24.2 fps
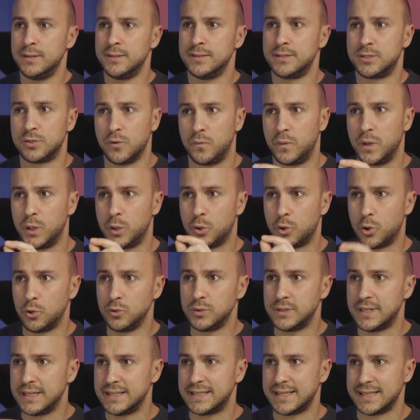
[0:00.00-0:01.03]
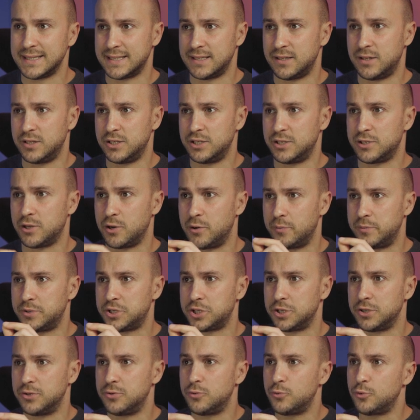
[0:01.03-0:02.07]
So we wrote this as a
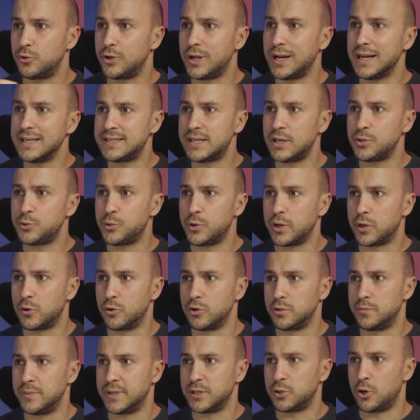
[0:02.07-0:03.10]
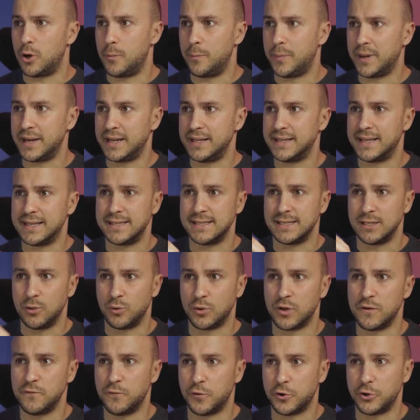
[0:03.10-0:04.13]
description: real estate recruitment company that is
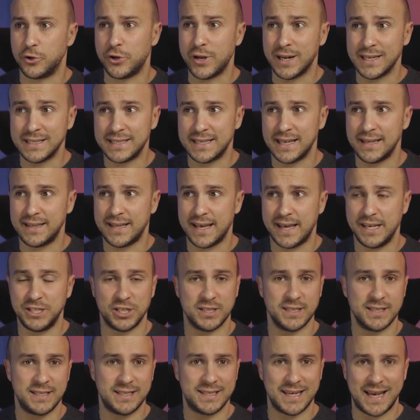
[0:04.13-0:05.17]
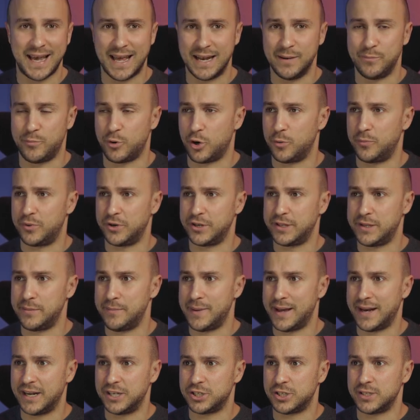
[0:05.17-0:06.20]
looking for real estate agents and property
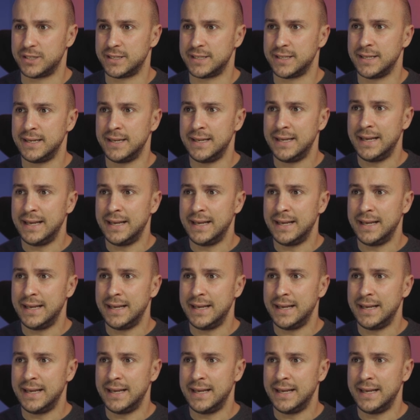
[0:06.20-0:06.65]
managers.